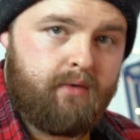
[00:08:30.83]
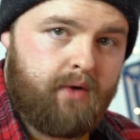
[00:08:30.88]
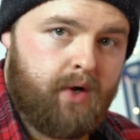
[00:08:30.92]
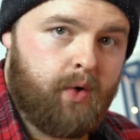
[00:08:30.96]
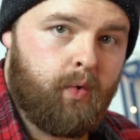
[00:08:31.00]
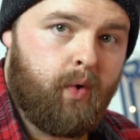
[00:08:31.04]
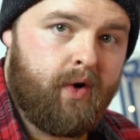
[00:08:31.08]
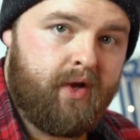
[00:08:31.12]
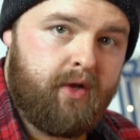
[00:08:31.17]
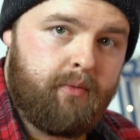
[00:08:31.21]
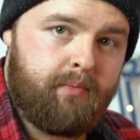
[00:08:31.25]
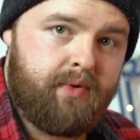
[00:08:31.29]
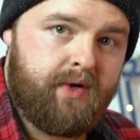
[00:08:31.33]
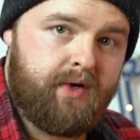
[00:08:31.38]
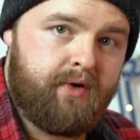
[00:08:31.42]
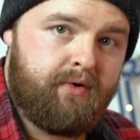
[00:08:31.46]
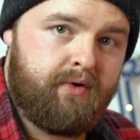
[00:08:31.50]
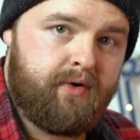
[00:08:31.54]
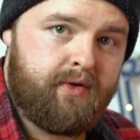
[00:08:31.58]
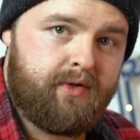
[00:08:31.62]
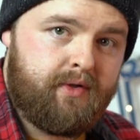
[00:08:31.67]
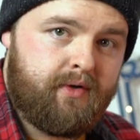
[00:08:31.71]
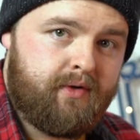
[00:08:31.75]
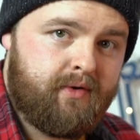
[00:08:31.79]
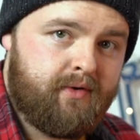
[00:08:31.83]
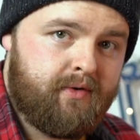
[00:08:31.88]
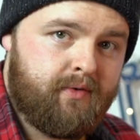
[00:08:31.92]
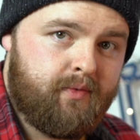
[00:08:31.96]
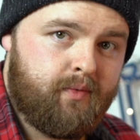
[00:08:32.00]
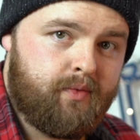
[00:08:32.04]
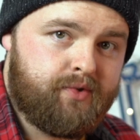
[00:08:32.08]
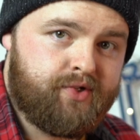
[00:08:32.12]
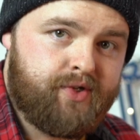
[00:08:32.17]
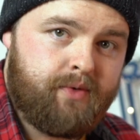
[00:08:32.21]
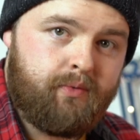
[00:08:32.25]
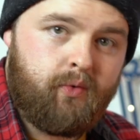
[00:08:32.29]
quiet period,
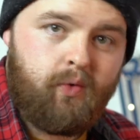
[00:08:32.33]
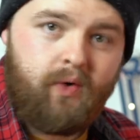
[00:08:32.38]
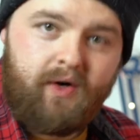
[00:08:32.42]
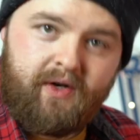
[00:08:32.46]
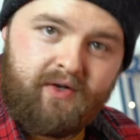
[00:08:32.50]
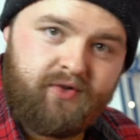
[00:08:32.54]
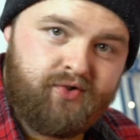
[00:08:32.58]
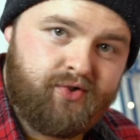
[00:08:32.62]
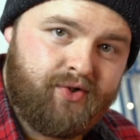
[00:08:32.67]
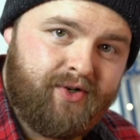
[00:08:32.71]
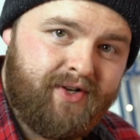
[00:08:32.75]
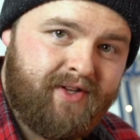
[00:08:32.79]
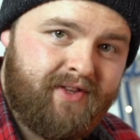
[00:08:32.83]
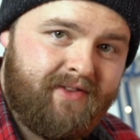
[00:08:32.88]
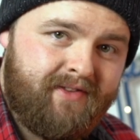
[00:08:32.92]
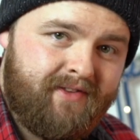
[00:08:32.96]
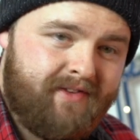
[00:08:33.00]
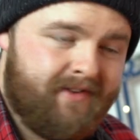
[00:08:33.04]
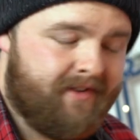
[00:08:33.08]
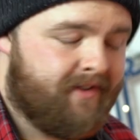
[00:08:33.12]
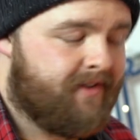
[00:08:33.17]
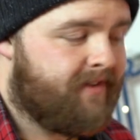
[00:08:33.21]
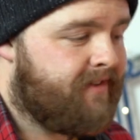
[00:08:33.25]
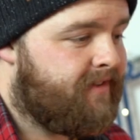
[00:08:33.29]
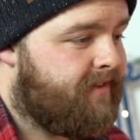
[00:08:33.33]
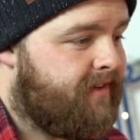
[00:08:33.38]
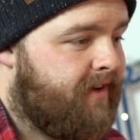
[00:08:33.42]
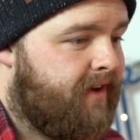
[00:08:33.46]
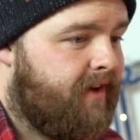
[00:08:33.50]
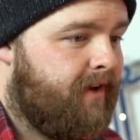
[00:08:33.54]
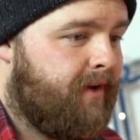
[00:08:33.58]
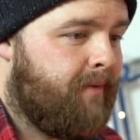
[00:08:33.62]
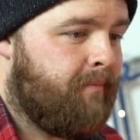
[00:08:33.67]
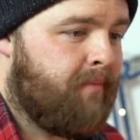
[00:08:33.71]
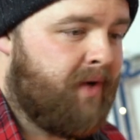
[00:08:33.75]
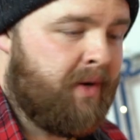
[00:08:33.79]
which I'm quite enjoying.
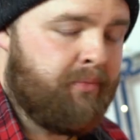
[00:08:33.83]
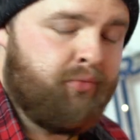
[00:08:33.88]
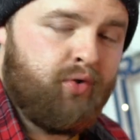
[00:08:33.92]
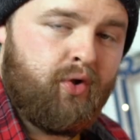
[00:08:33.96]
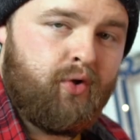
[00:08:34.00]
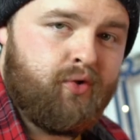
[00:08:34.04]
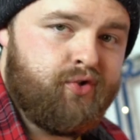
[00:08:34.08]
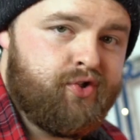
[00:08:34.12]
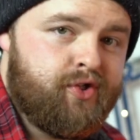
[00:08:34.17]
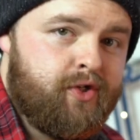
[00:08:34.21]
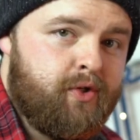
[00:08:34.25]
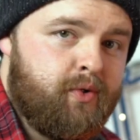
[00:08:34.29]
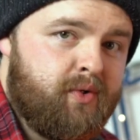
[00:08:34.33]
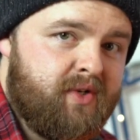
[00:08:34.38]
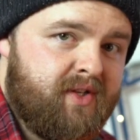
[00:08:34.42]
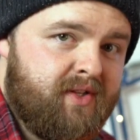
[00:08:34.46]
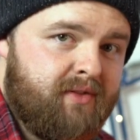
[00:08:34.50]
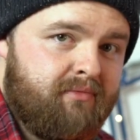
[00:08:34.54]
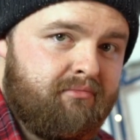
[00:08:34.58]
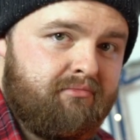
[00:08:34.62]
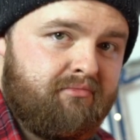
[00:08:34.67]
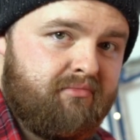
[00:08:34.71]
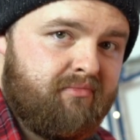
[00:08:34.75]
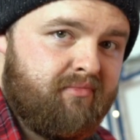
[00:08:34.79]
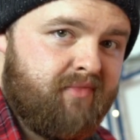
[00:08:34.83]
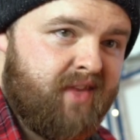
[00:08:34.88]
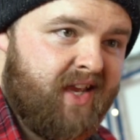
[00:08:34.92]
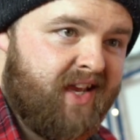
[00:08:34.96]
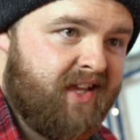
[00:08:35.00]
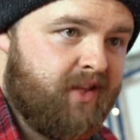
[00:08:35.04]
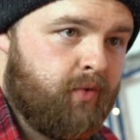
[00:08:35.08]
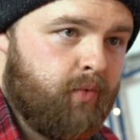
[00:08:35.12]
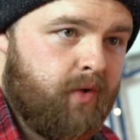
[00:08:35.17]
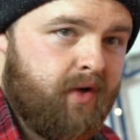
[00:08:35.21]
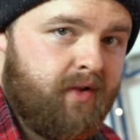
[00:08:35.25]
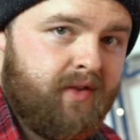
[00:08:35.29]
I'm not shooting
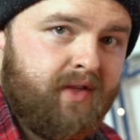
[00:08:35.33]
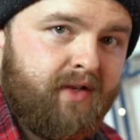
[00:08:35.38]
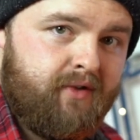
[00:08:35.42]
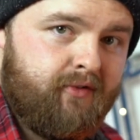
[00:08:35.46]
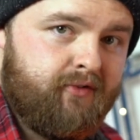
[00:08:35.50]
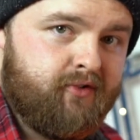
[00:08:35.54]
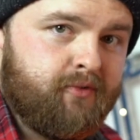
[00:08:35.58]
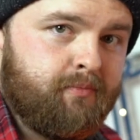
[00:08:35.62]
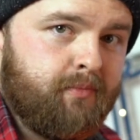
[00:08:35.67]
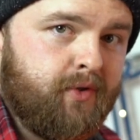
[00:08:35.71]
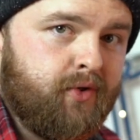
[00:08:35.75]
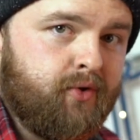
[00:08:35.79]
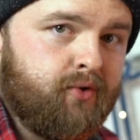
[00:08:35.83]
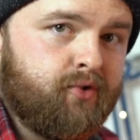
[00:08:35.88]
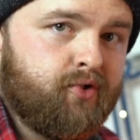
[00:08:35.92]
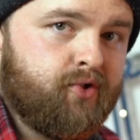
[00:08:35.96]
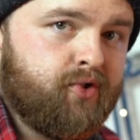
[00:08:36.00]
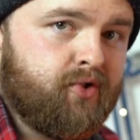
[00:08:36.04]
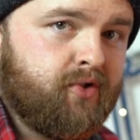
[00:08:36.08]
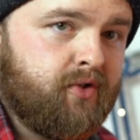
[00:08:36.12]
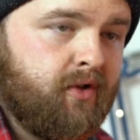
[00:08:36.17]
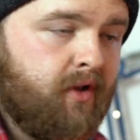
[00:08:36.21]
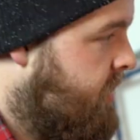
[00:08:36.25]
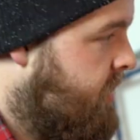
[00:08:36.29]
anywhere near as much,